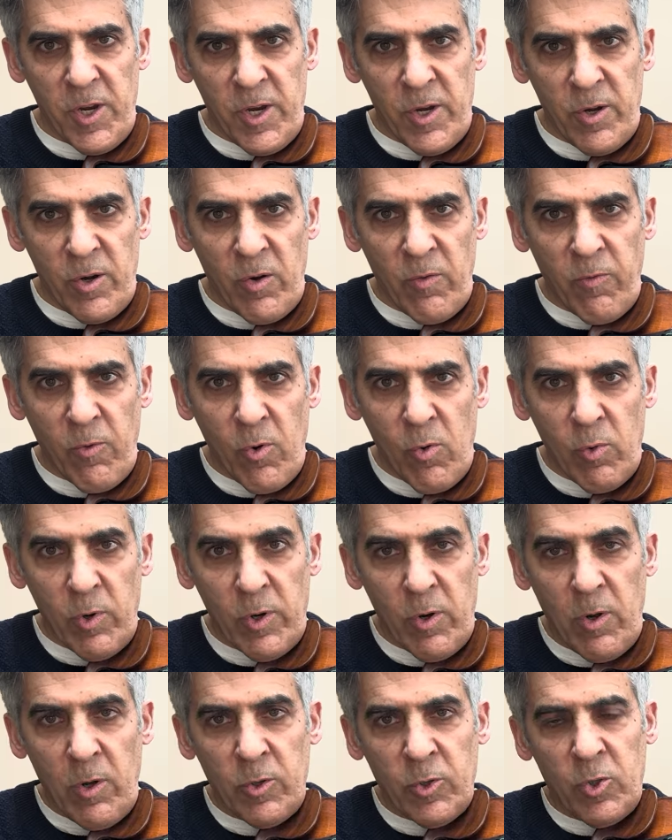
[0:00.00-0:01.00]
interval would
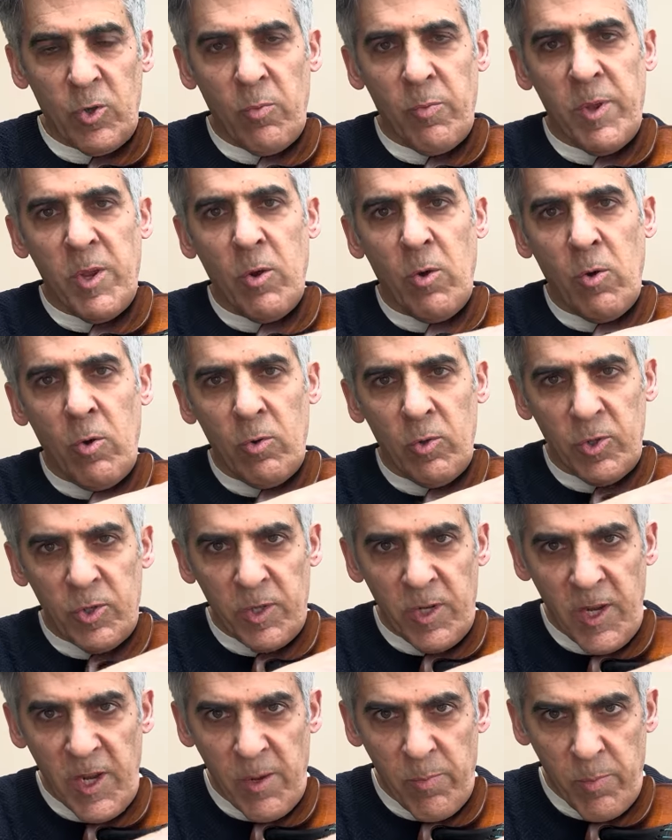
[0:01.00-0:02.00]
also be a whole
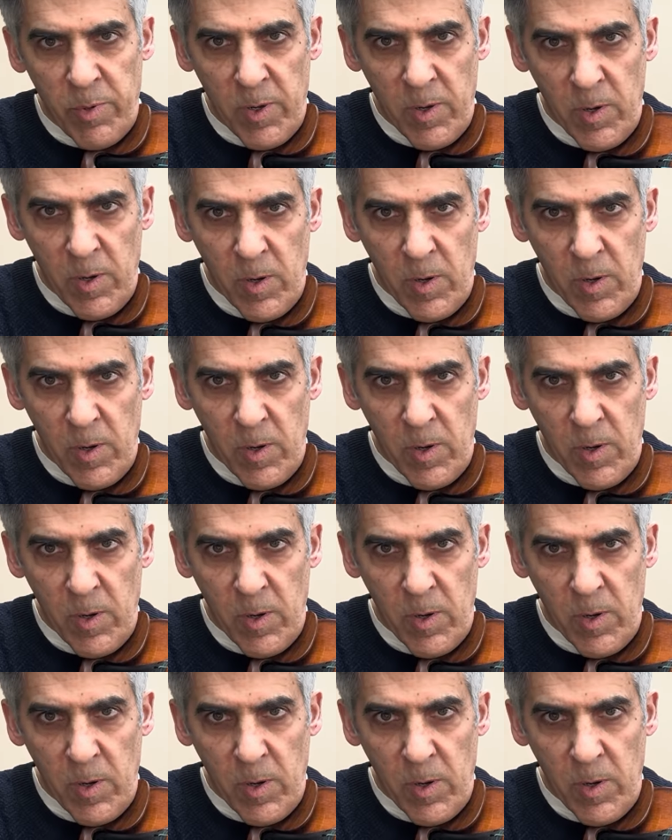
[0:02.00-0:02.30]
step.